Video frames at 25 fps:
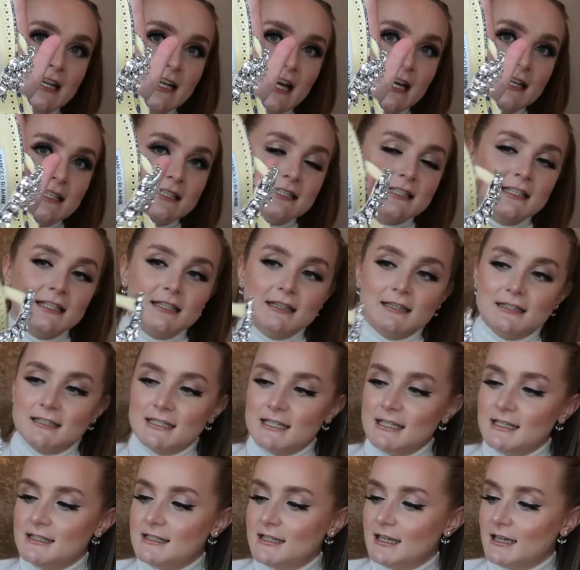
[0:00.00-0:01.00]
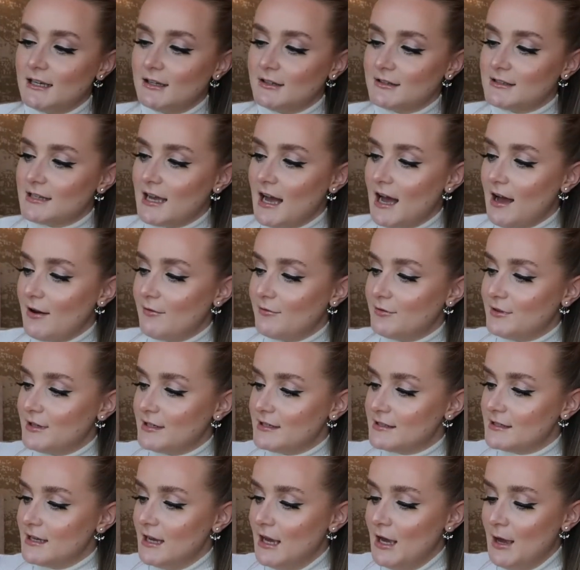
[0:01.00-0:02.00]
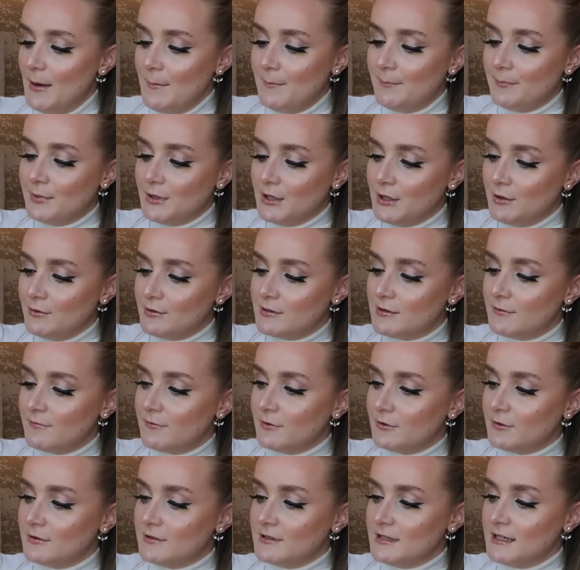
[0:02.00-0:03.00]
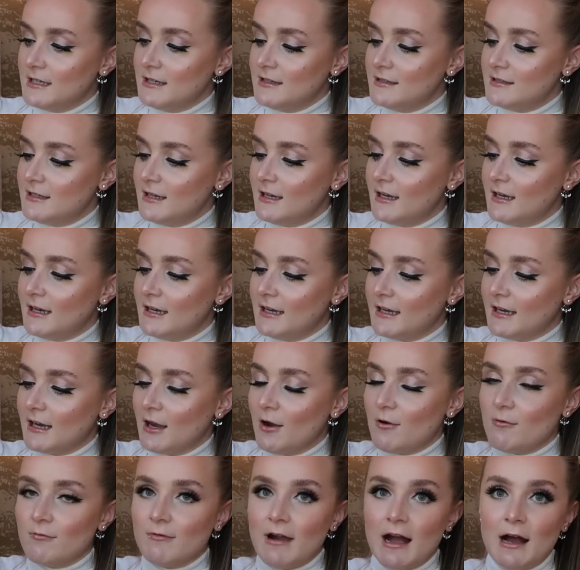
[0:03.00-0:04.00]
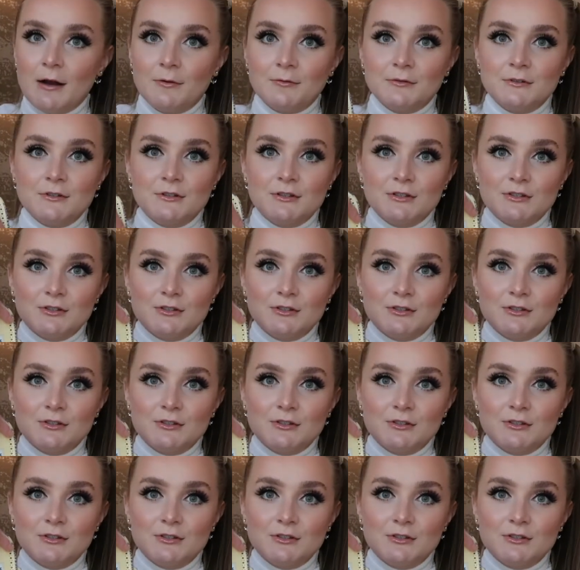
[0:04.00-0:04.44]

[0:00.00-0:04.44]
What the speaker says: nice little detail to have this beautiful detailing around the